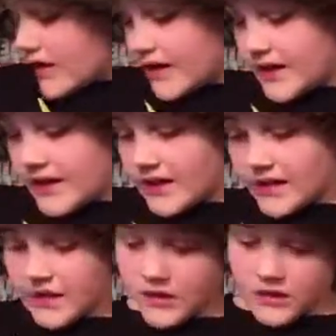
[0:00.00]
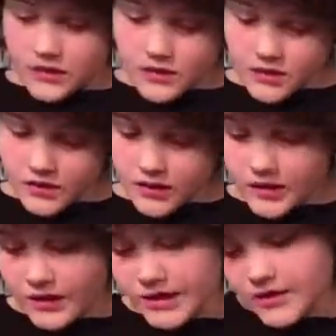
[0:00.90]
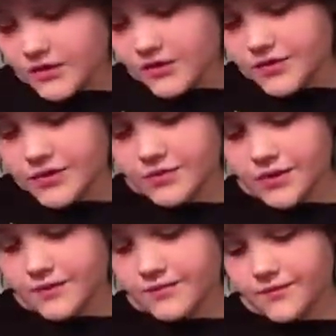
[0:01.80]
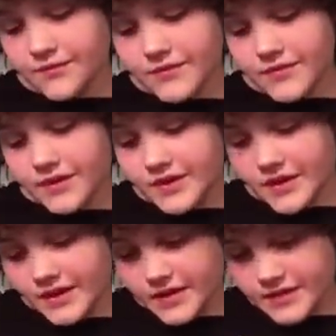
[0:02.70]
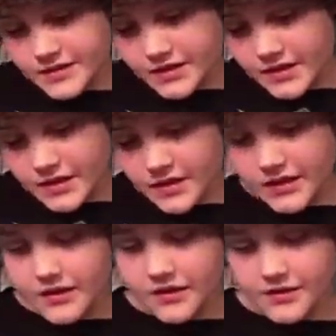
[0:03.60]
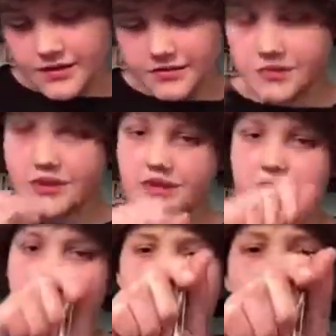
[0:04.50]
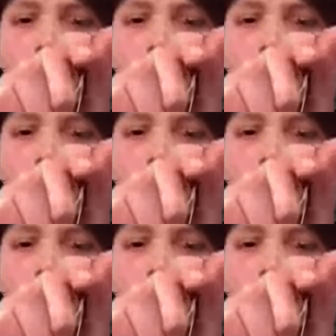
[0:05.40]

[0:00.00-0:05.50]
I don't know. This one says it's a